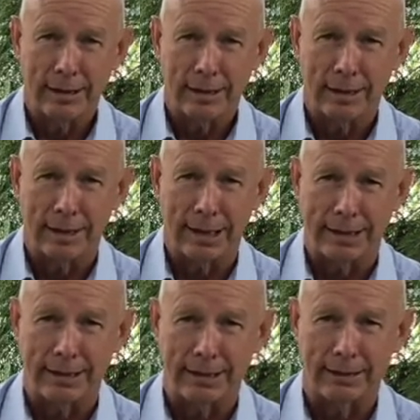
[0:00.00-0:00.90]

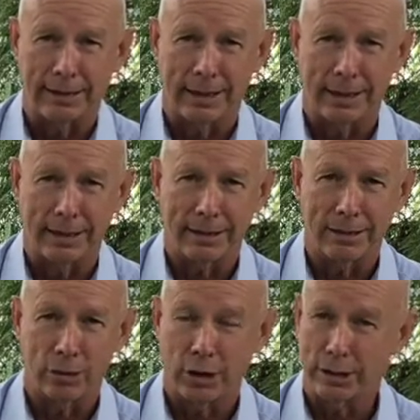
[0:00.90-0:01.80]
Then in
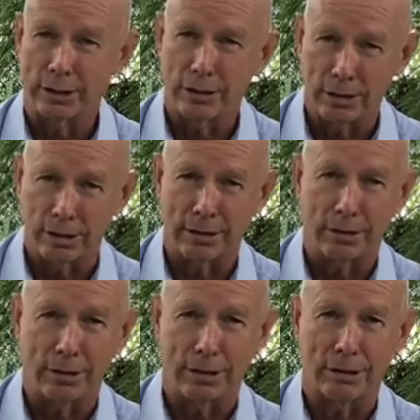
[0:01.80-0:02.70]
99, the
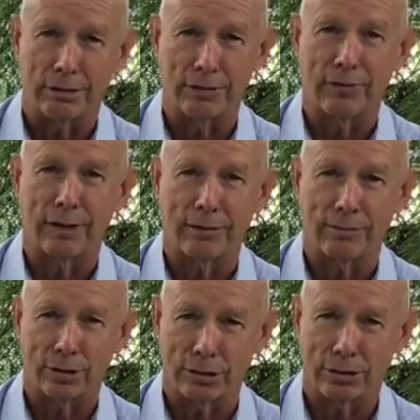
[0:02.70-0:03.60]
99 flood
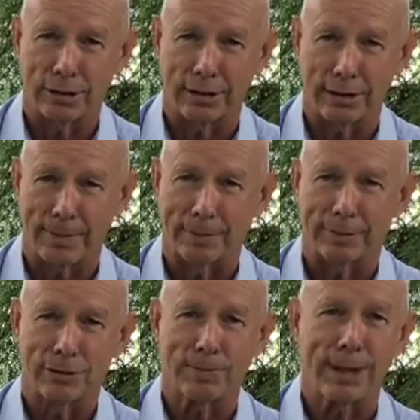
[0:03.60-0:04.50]
washed a couple of
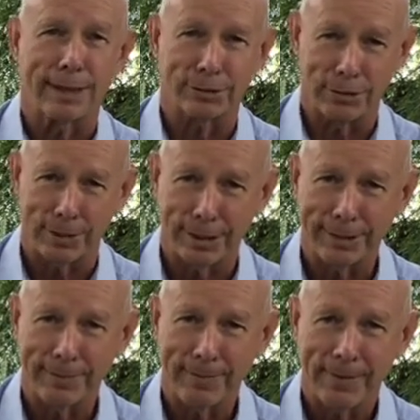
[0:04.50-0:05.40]
spans away,
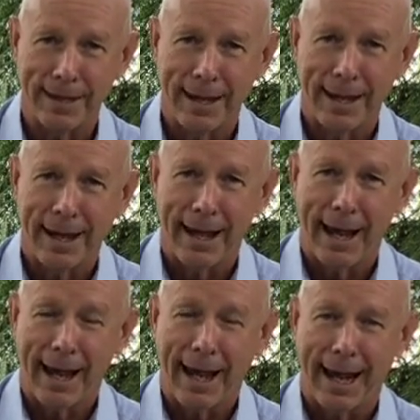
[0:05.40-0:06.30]

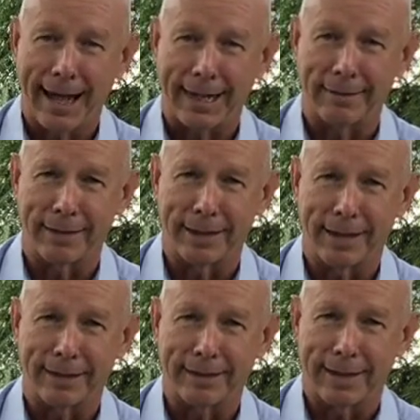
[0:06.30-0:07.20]
and
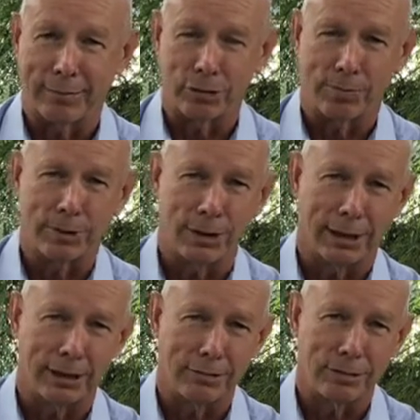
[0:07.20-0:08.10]
that was a
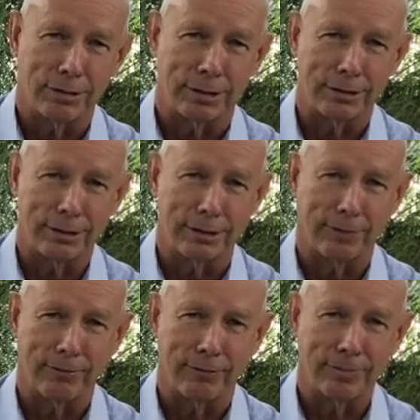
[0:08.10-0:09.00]
particularly interesting time
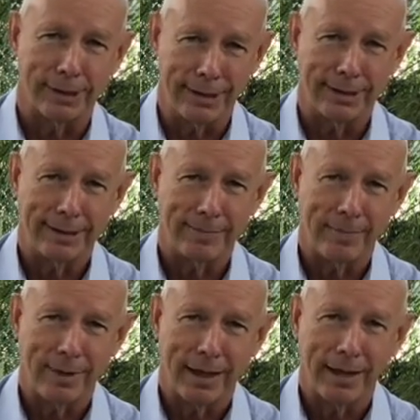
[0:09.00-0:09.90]
for me.
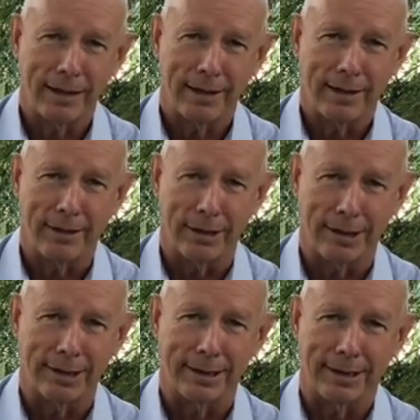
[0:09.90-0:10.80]

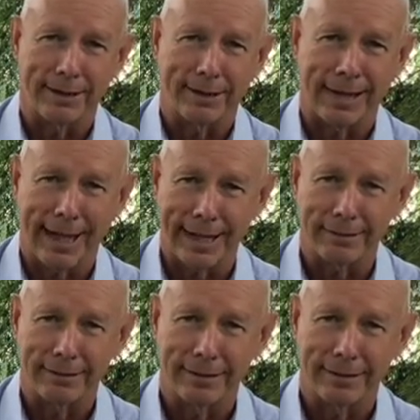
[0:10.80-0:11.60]
I had